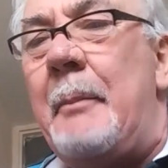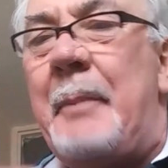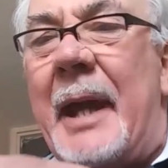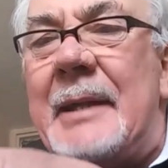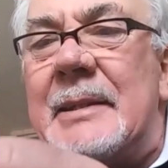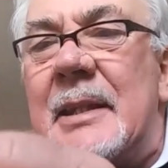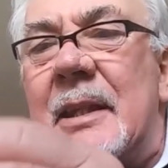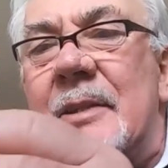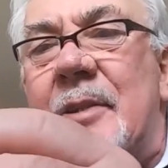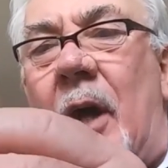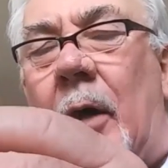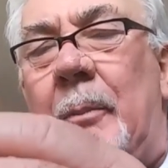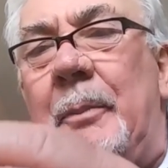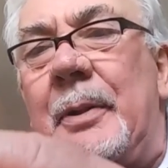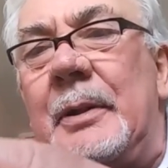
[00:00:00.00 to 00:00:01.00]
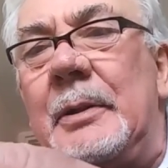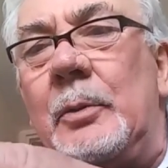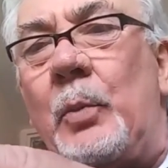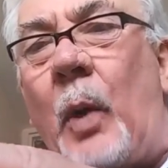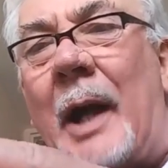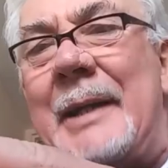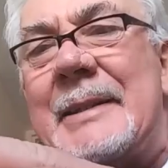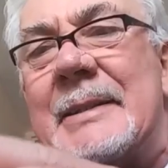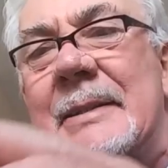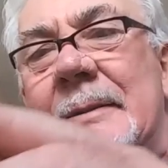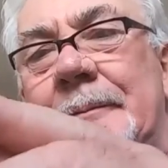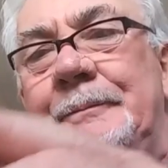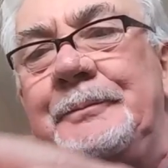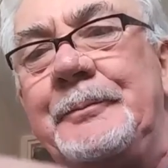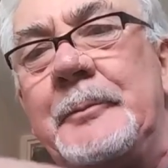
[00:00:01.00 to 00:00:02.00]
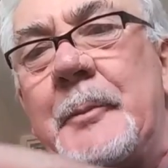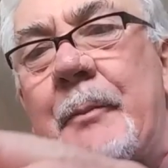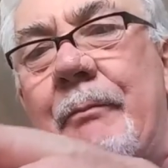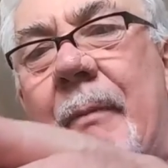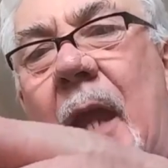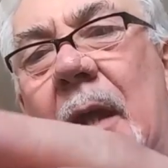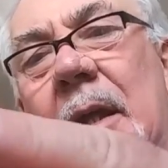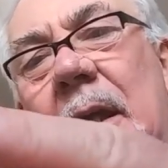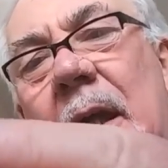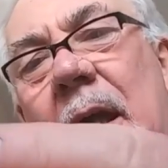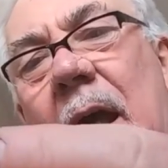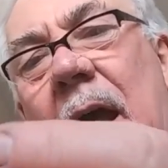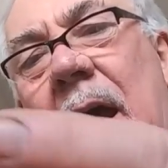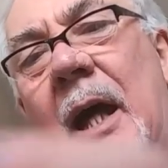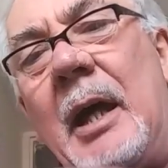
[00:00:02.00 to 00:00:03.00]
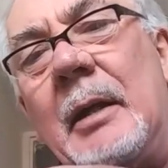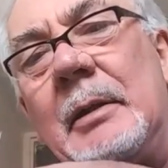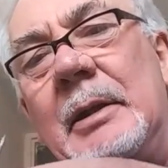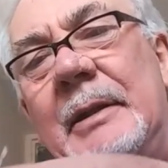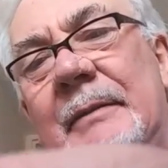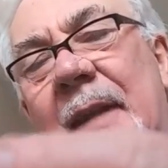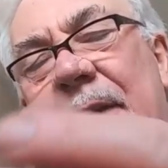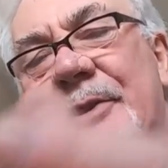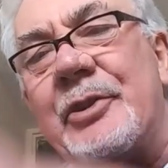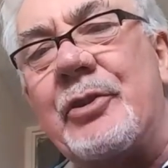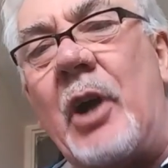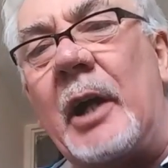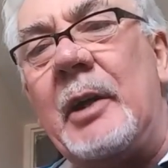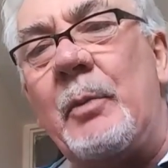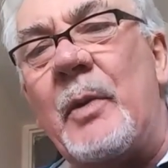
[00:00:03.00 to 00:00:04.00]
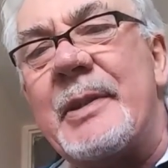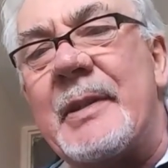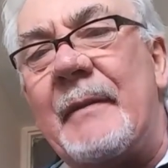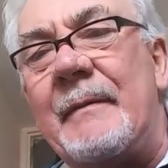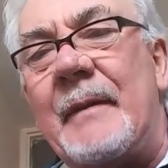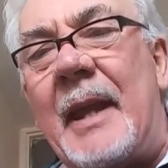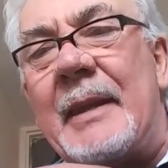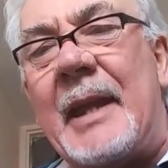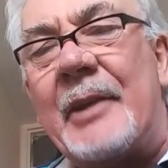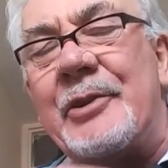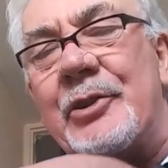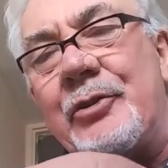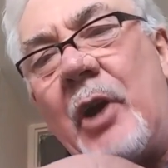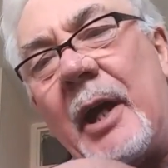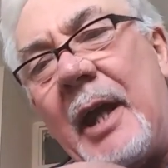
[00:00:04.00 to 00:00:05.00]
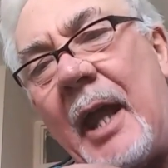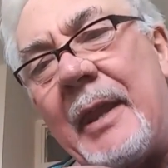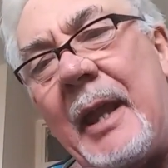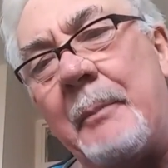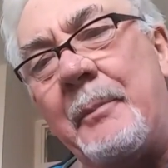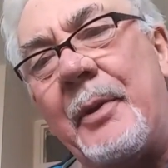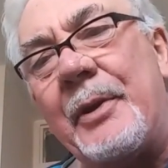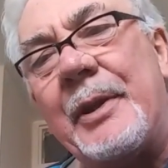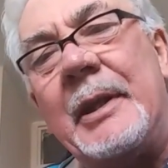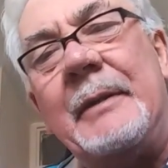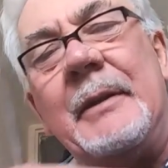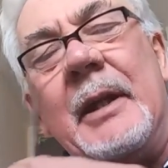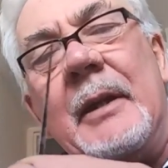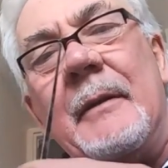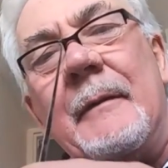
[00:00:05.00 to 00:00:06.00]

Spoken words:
Painting the top white, leaving that to dry, and once I've let that to dry, I then put the